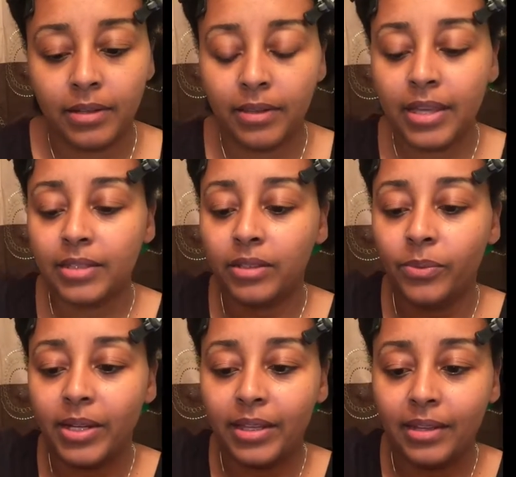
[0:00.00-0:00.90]
And that's the
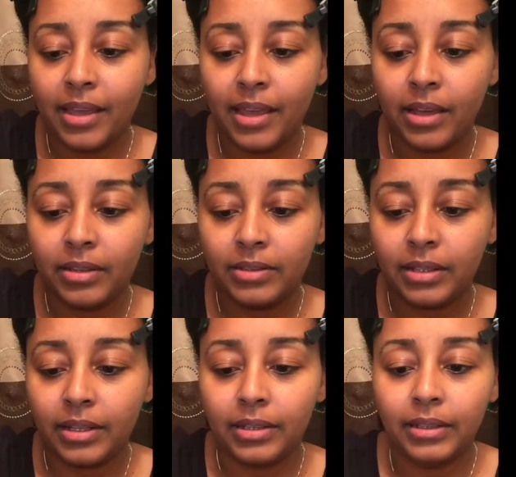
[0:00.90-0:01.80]
one that is
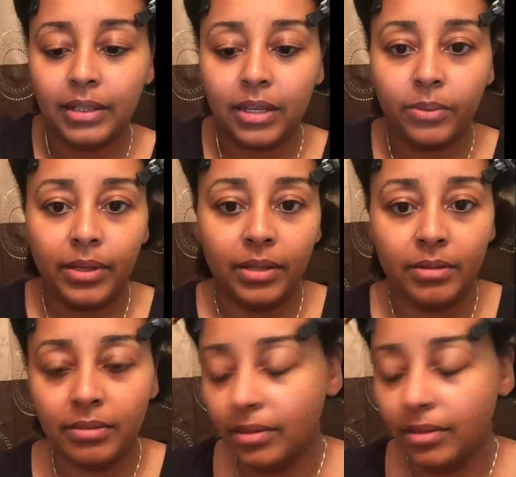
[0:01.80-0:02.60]
like a liquid